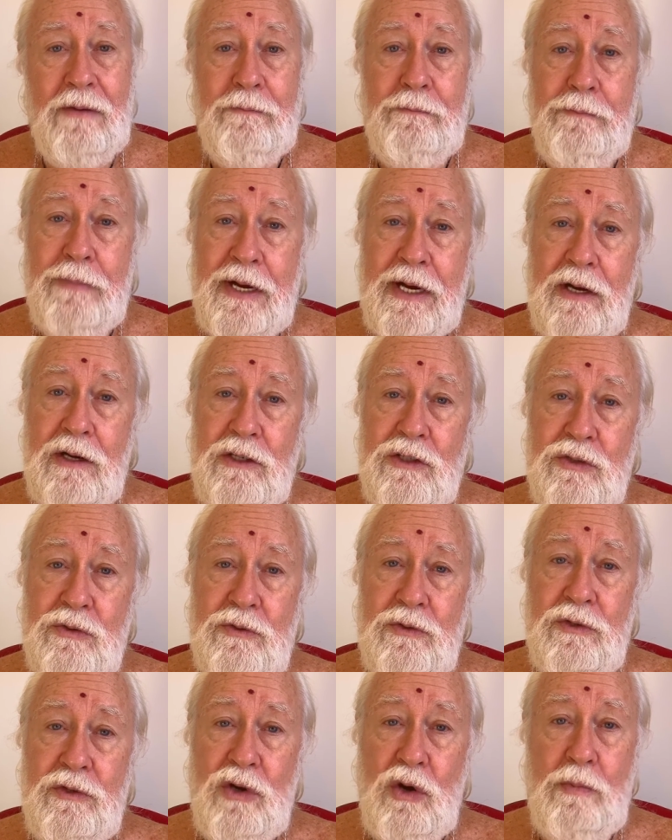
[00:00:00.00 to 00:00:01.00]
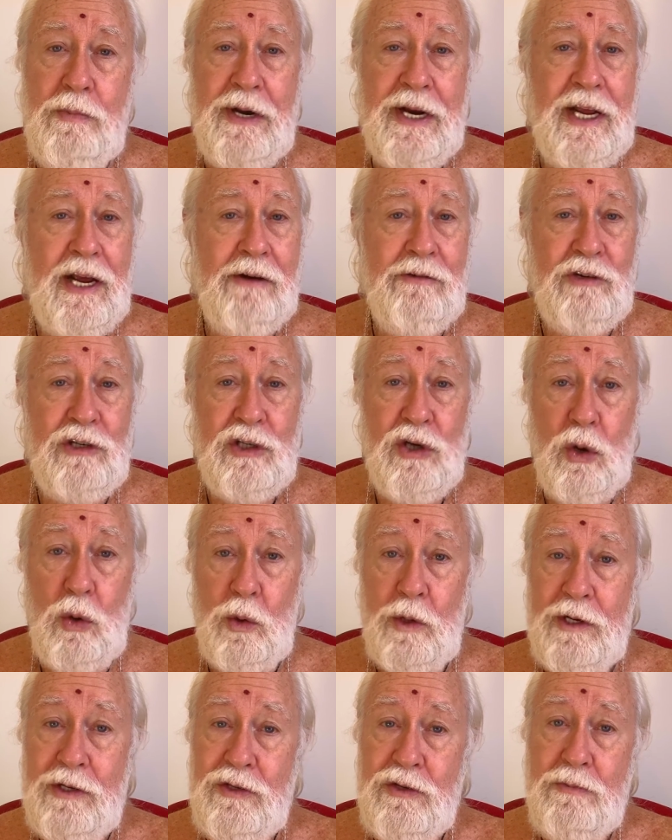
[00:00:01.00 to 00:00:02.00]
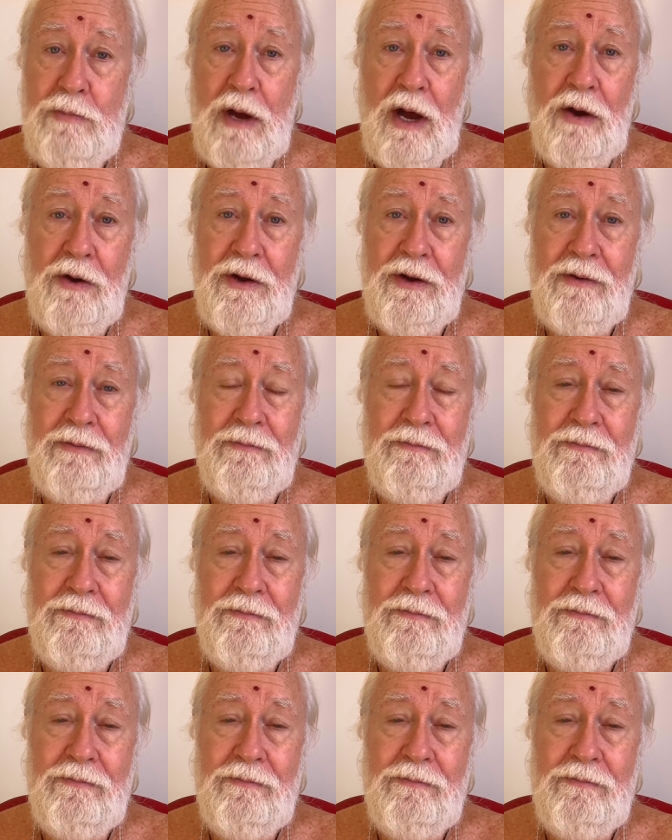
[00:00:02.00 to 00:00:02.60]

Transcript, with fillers: Because nobody ever told us about it.